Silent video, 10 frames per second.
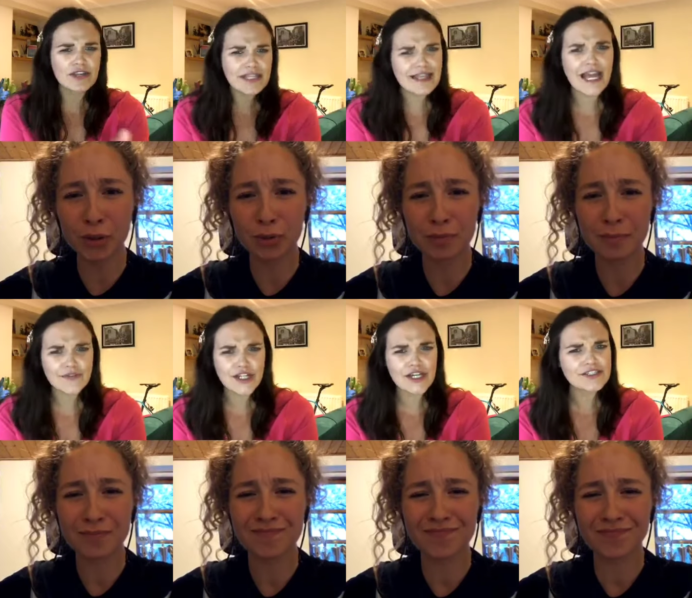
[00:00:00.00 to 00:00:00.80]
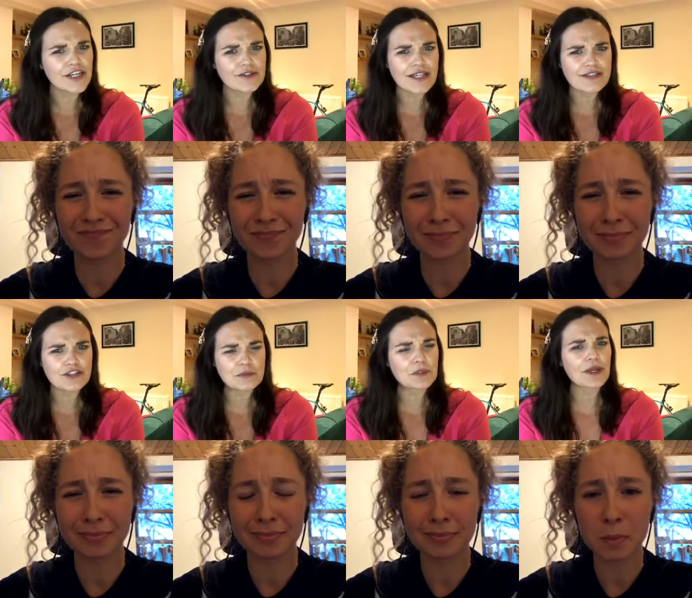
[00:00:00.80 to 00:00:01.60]
Speaker 1: it avocado? Is that a
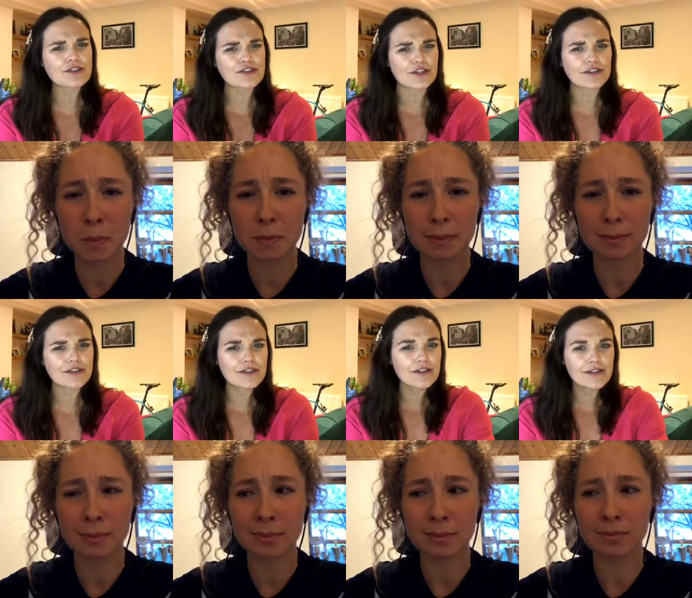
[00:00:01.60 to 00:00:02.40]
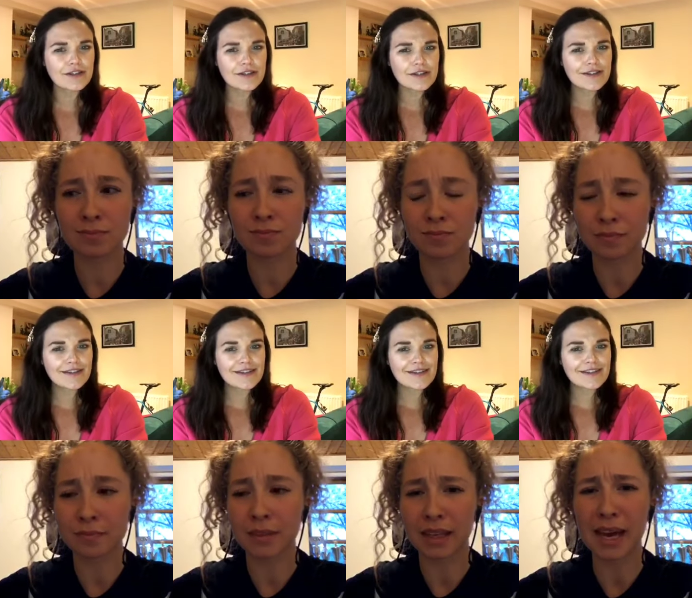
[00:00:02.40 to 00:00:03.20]
stupid question?
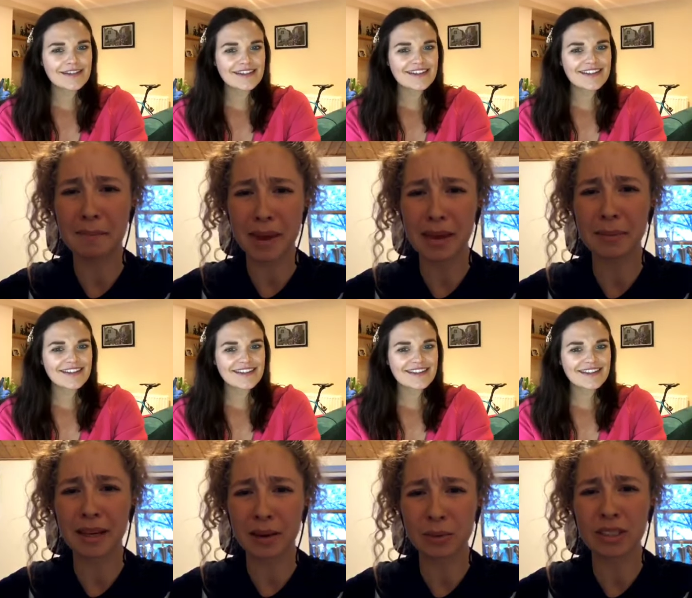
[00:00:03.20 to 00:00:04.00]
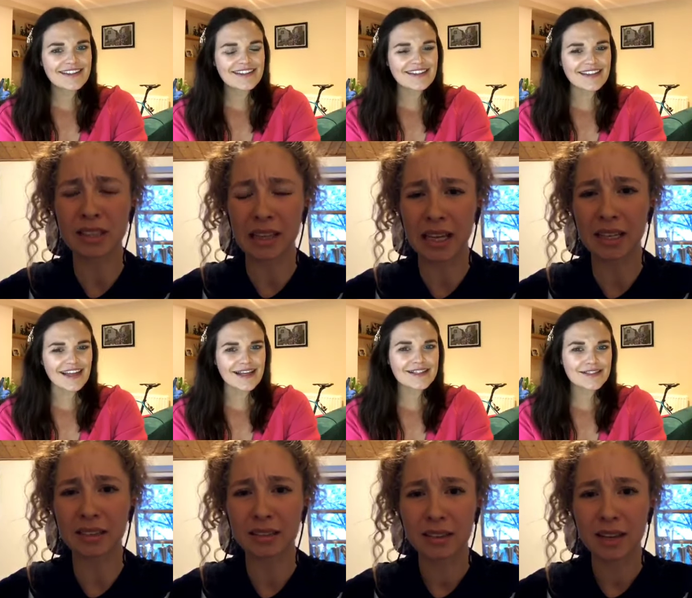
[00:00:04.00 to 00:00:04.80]
Speaker 2: Yeah, maybe I would say that.
Speaker 1: Yeah.
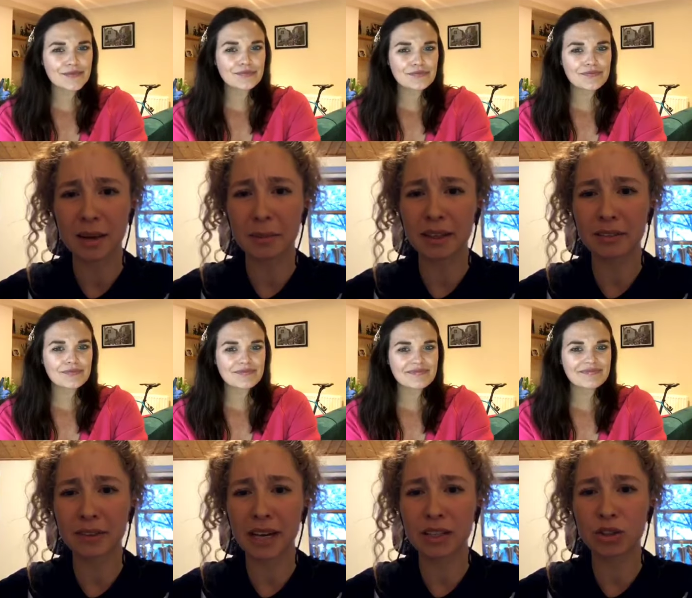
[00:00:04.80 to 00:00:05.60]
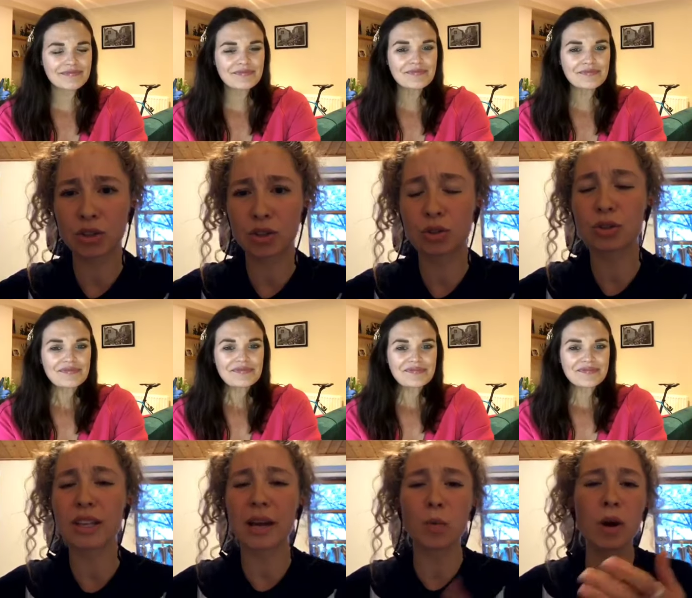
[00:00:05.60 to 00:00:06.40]
Speaker 2: I mean, if I had to choose
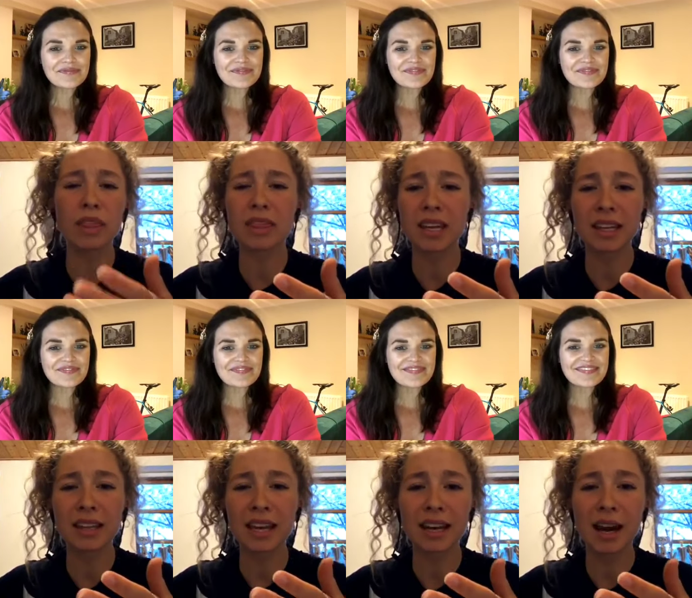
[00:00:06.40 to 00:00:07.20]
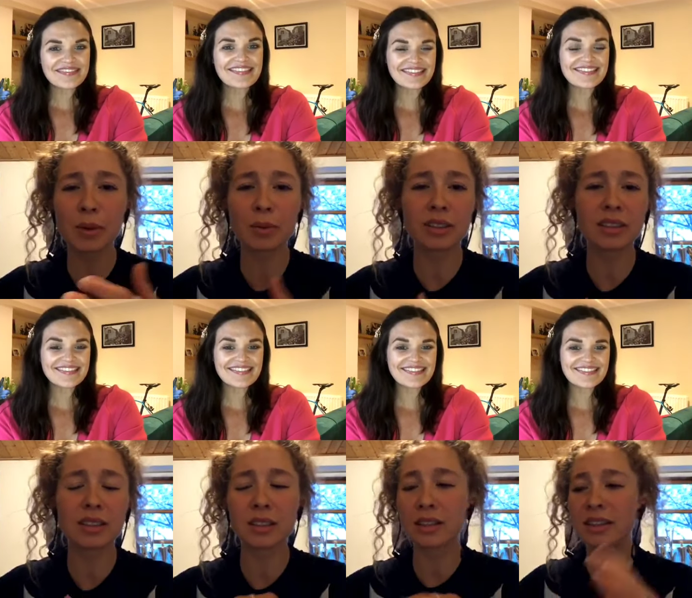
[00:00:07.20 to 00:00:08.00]
like one thing that I would,
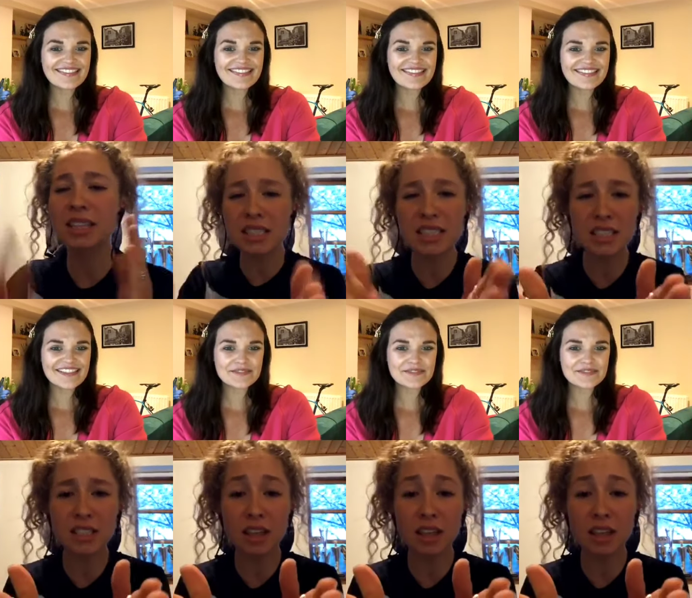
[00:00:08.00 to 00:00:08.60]
this is the